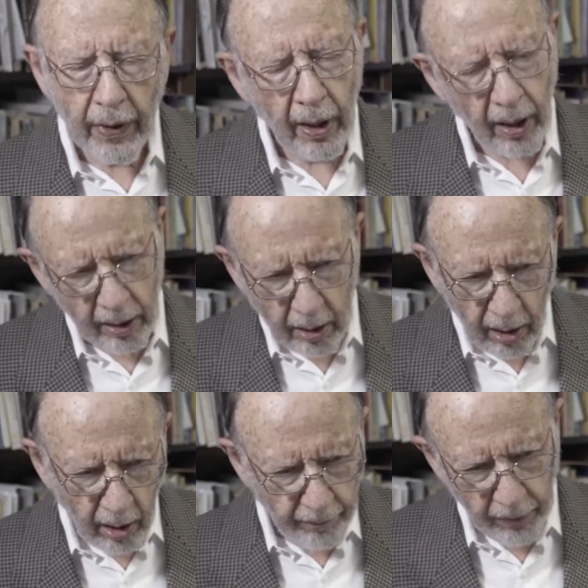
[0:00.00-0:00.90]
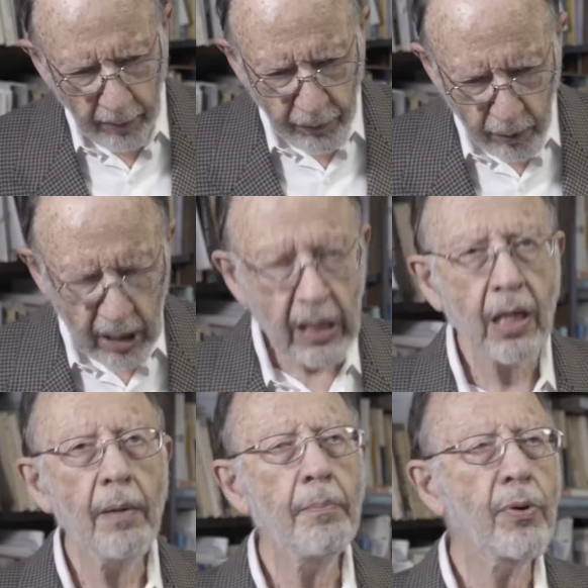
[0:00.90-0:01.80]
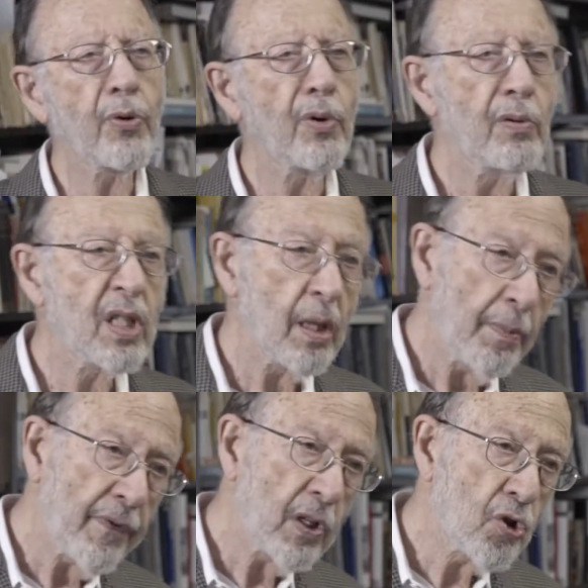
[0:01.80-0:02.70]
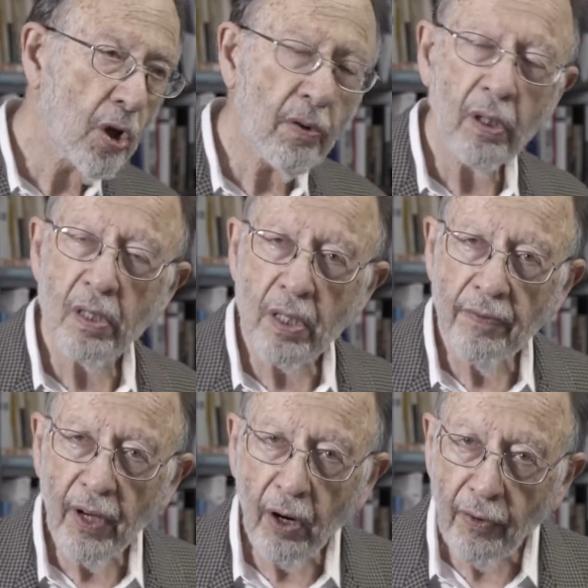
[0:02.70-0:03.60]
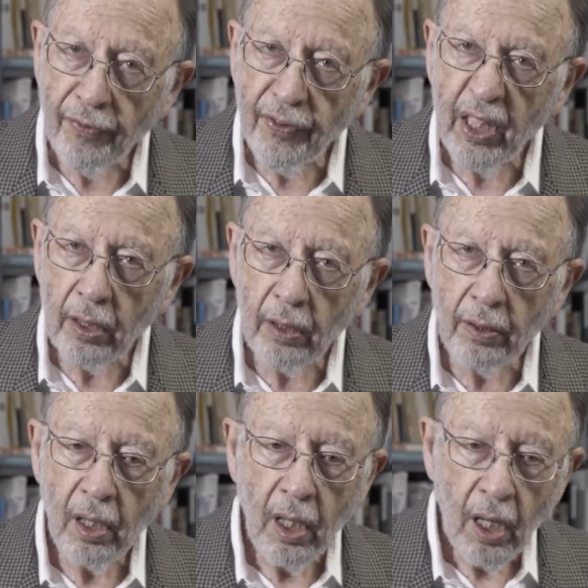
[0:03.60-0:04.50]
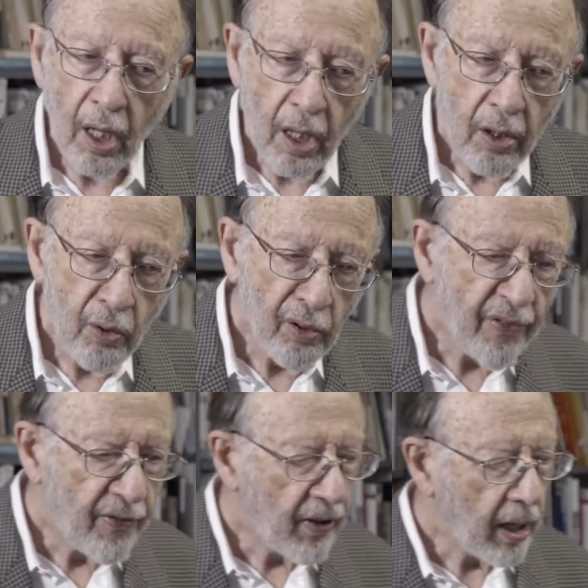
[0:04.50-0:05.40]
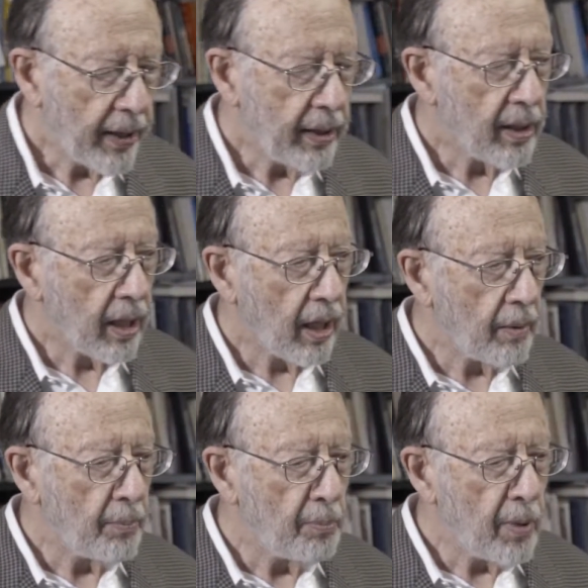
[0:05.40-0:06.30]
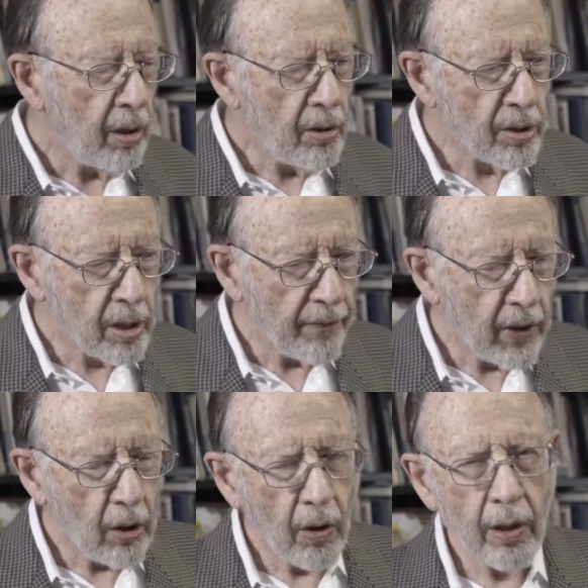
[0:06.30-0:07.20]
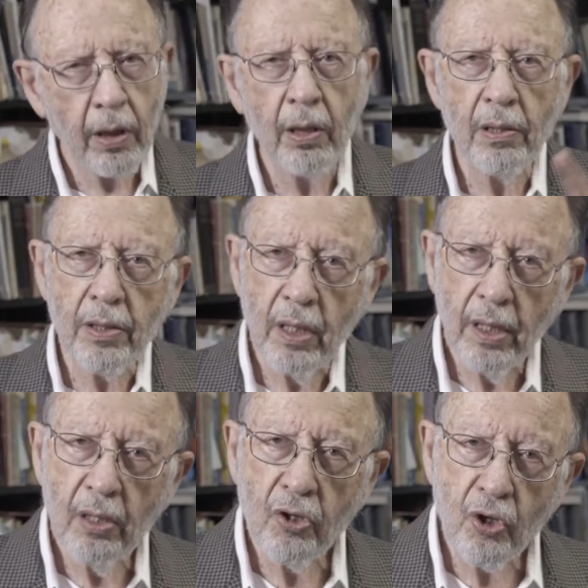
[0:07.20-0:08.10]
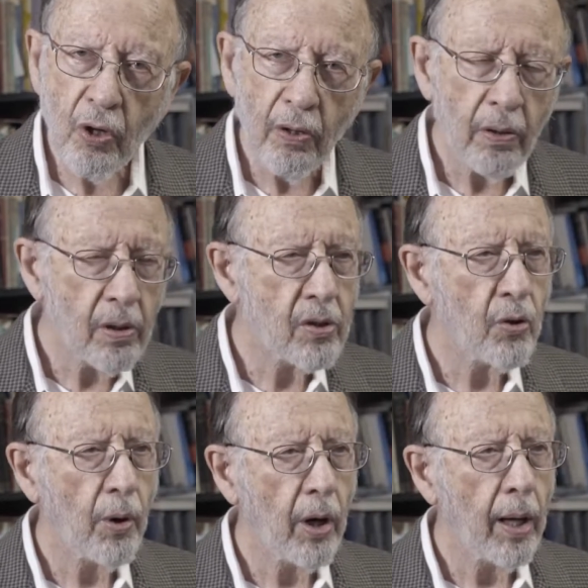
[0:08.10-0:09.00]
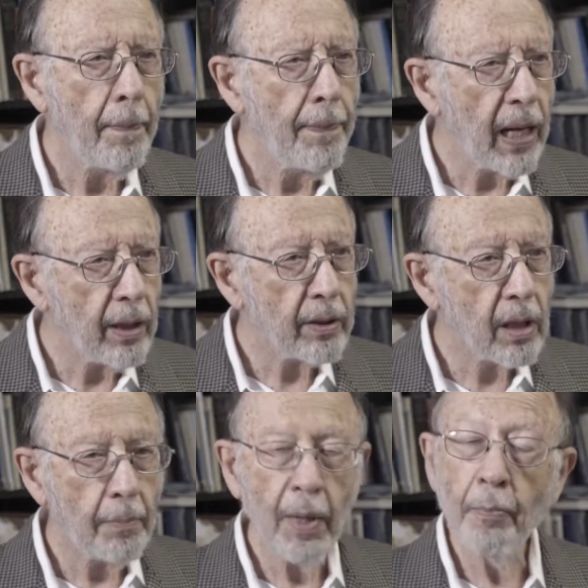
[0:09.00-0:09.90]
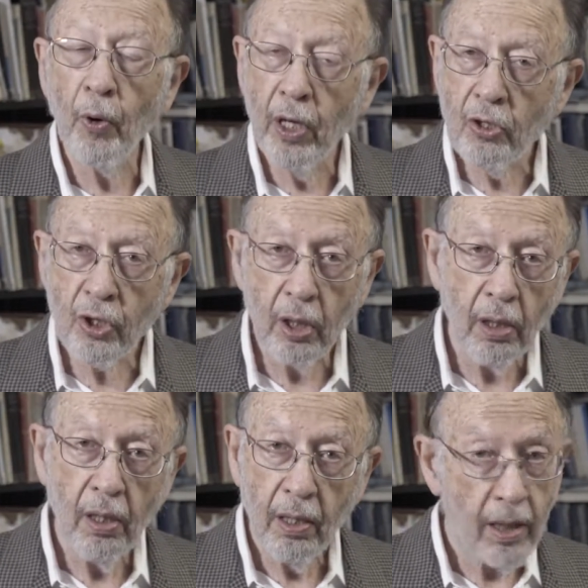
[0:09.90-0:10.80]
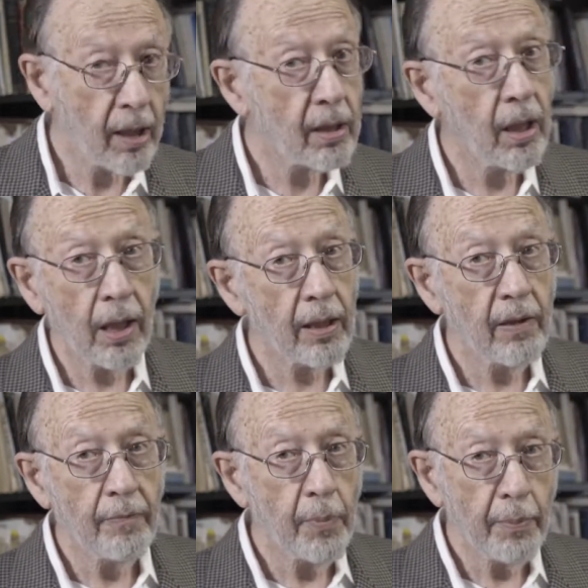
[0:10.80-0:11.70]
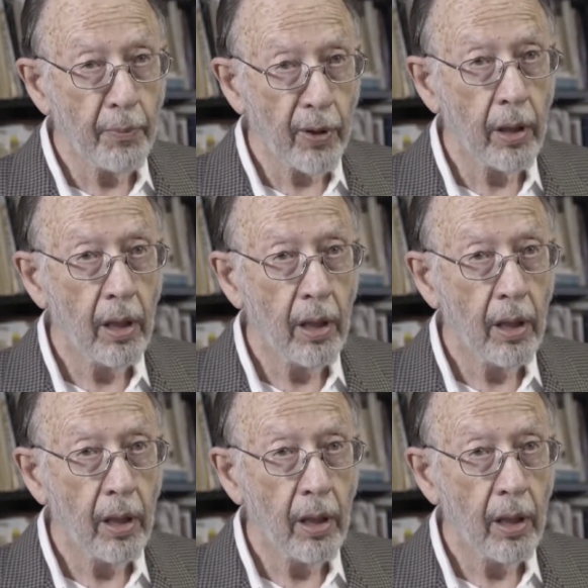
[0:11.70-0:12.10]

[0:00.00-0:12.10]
that if you skim through some of the journals of our field, you will find that most of the articles in these journals are about commemoration, not collective memory.